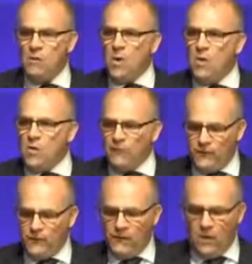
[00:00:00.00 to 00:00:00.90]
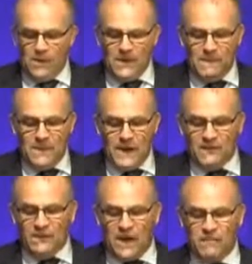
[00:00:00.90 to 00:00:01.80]
More often than not, the
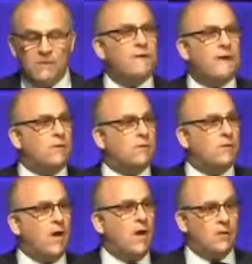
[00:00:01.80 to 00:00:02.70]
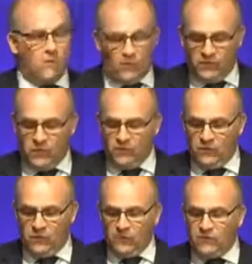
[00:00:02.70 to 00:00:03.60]
impact can be felt across
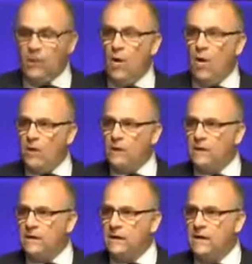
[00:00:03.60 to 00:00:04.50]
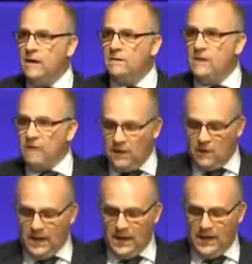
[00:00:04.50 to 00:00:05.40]
continents, often very
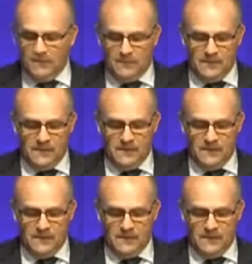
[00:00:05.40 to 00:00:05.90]
quickly.